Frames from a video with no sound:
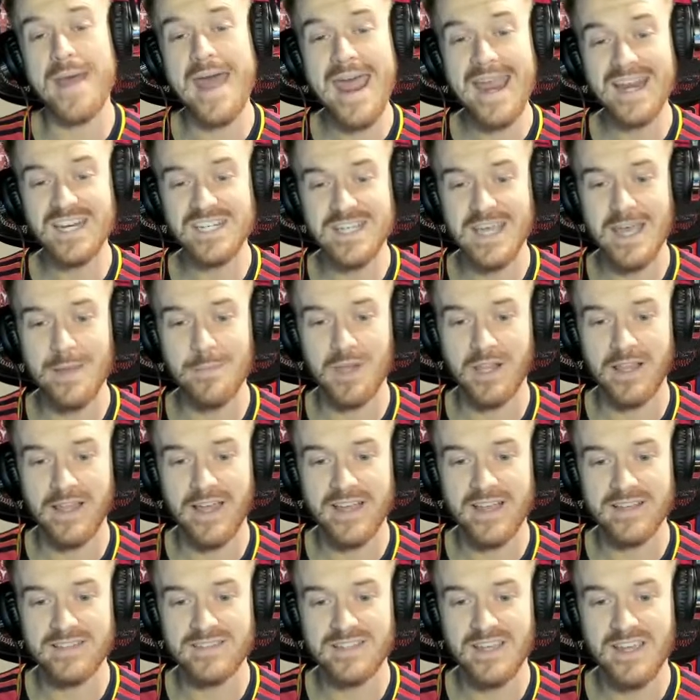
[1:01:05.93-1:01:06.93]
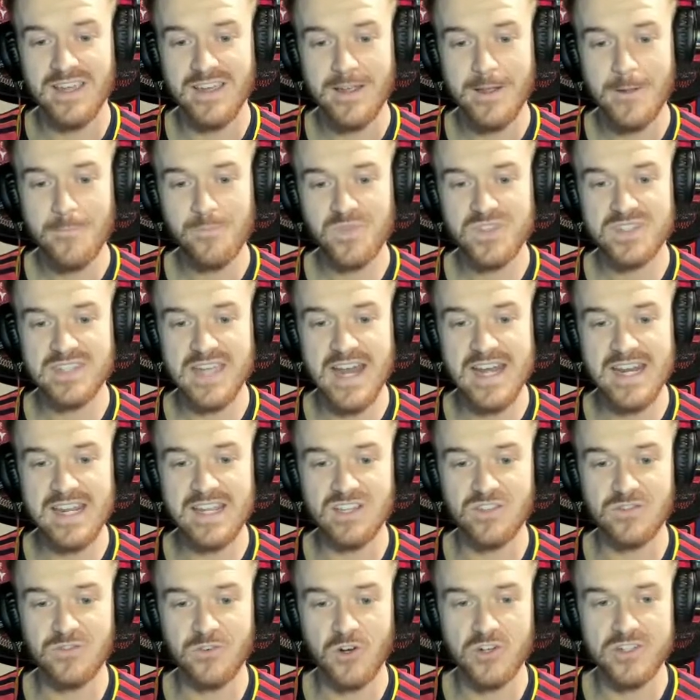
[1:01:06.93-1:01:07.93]
back to MLS, signing
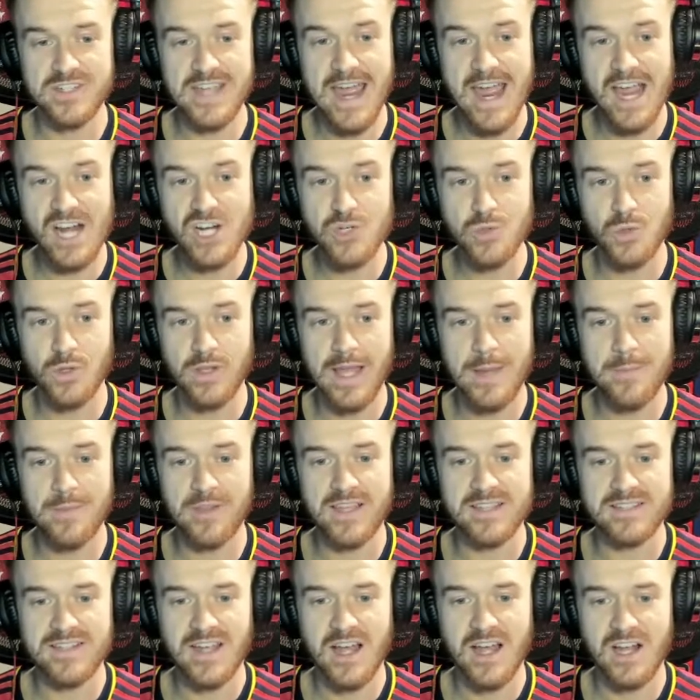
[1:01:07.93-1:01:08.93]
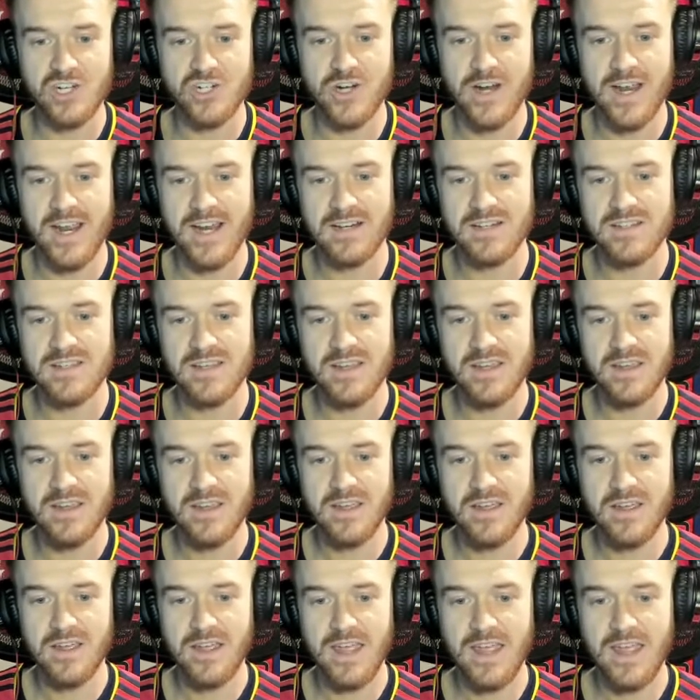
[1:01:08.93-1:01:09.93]
his first actual MLS contract
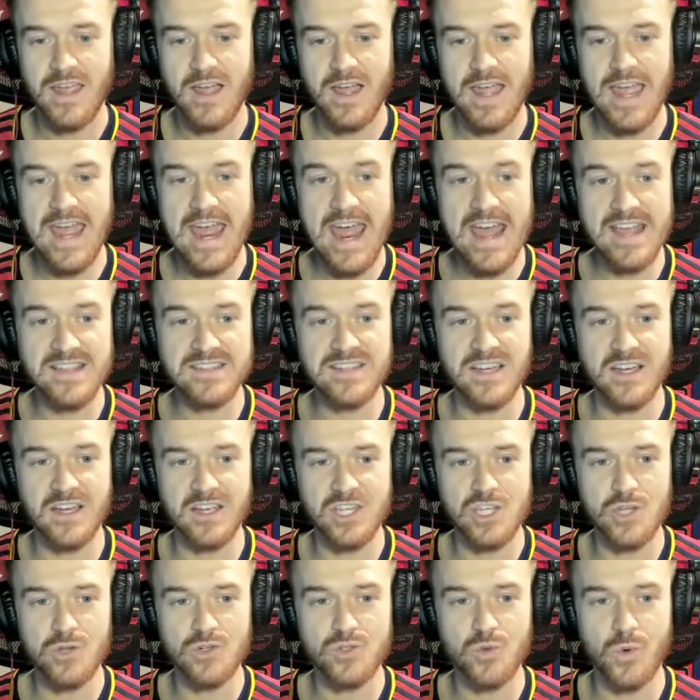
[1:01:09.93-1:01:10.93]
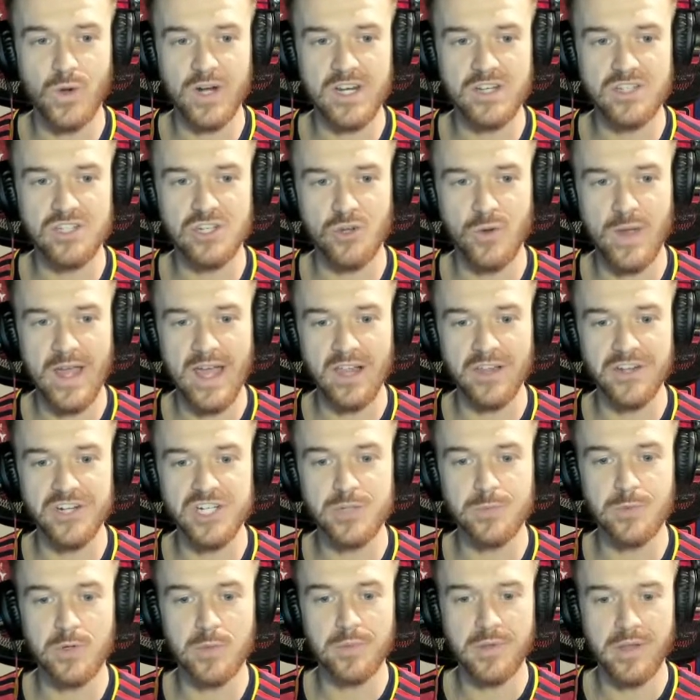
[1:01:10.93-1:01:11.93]
as a U22
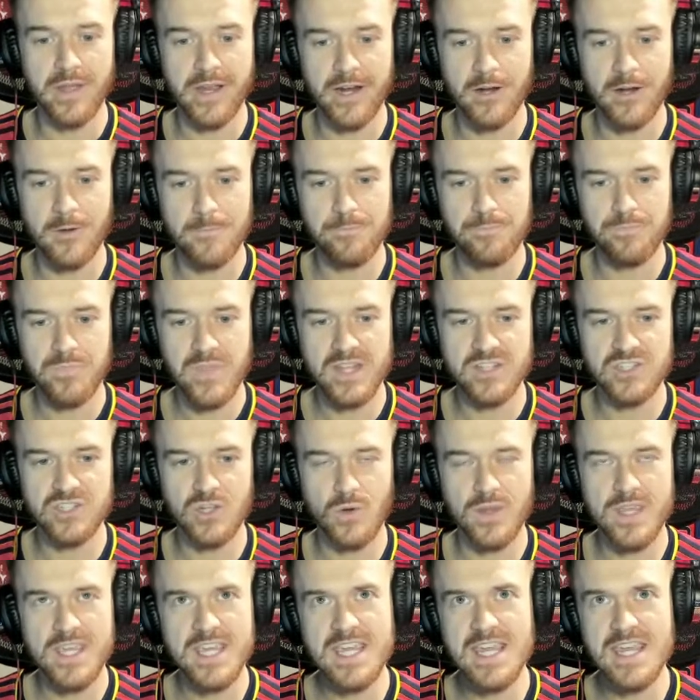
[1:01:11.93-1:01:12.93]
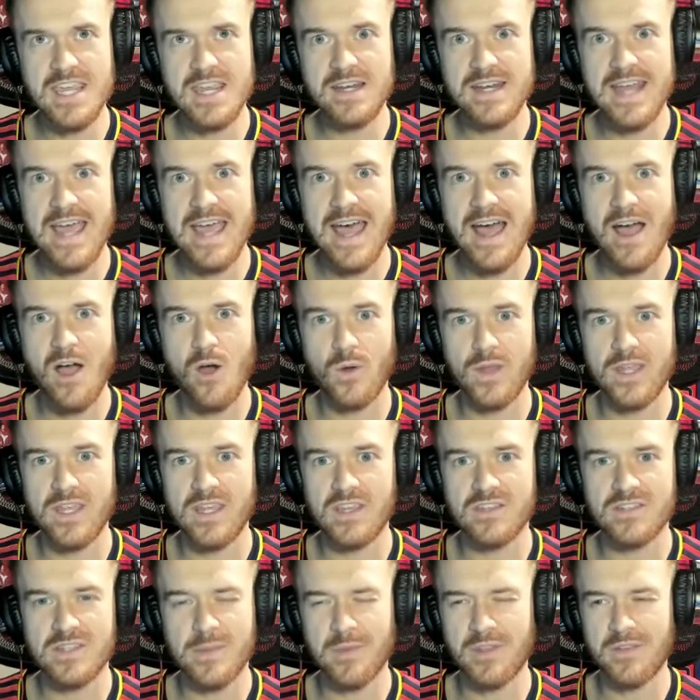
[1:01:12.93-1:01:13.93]
eligible player. And so he now
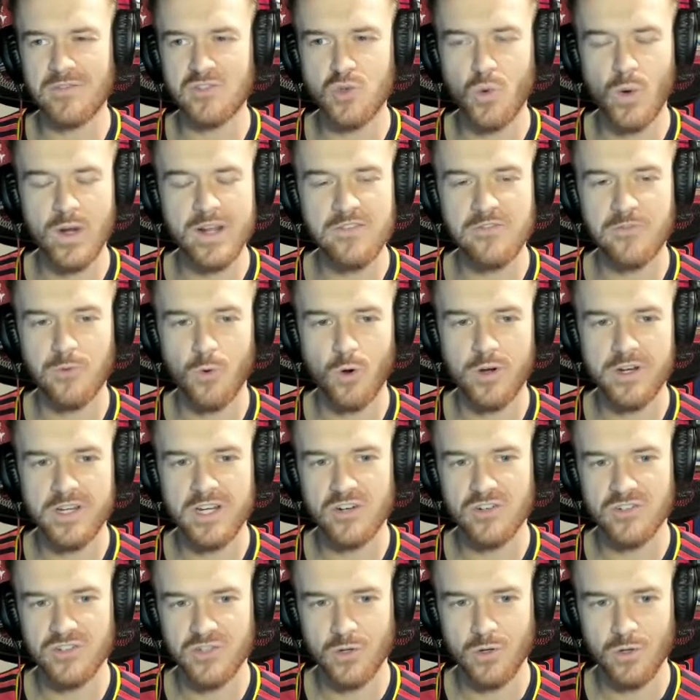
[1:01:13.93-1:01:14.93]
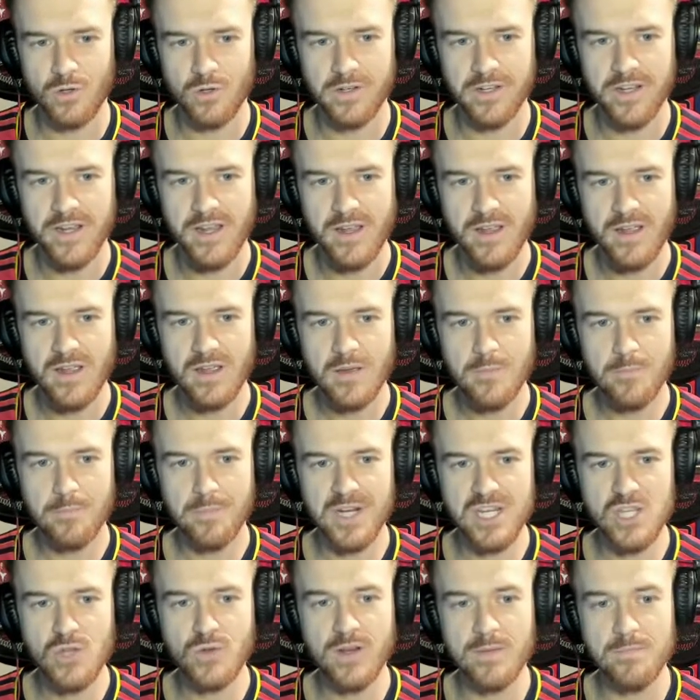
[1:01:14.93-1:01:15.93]
is, I believe, 24 years old,
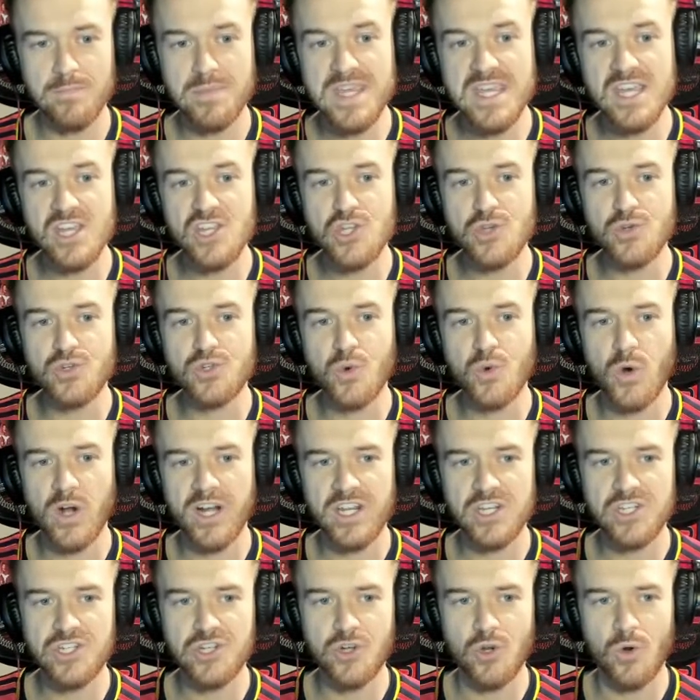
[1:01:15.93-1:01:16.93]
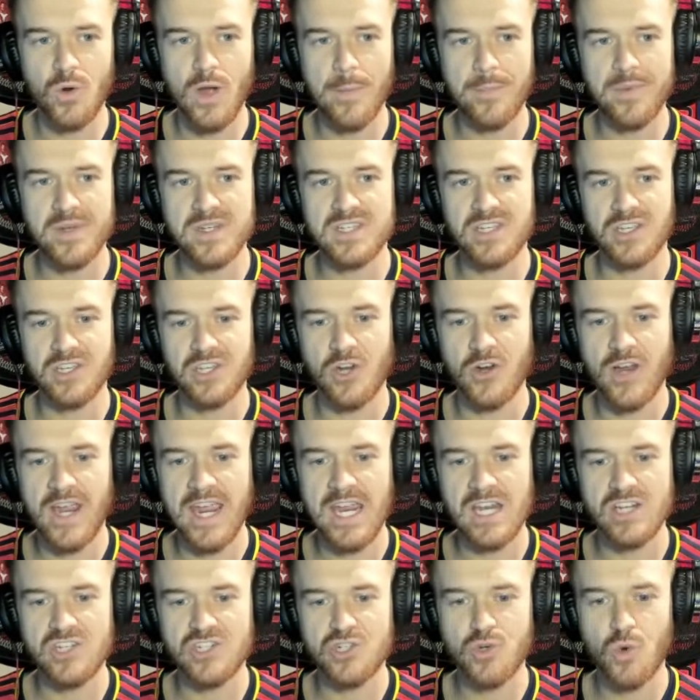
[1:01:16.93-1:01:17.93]
but you can be a U22 up until your
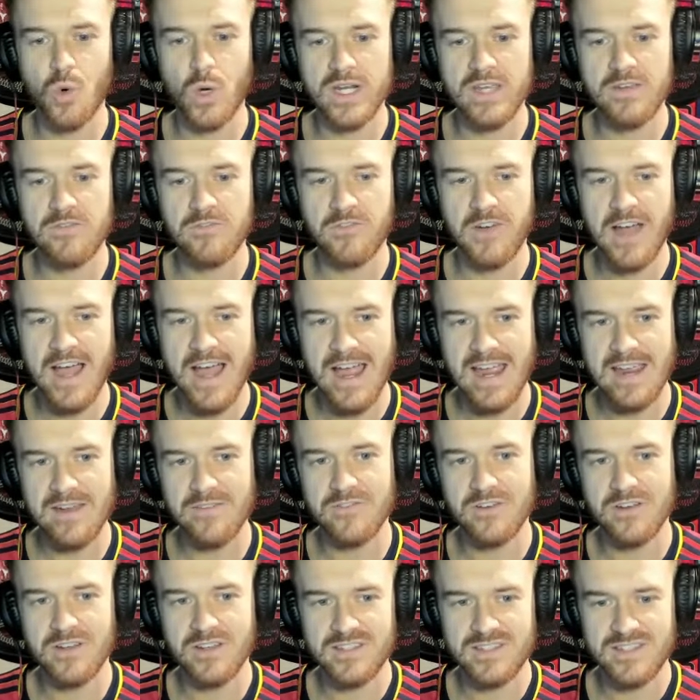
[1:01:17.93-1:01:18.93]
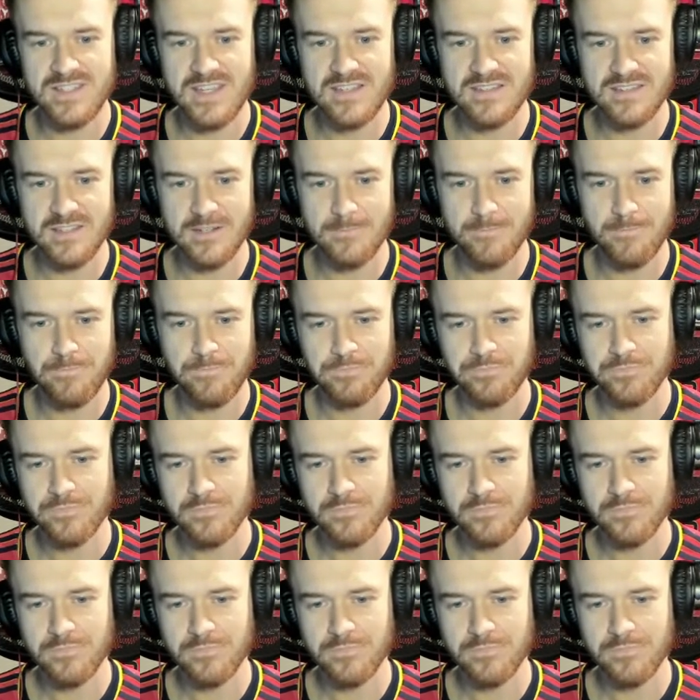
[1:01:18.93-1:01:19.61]
age 25 season.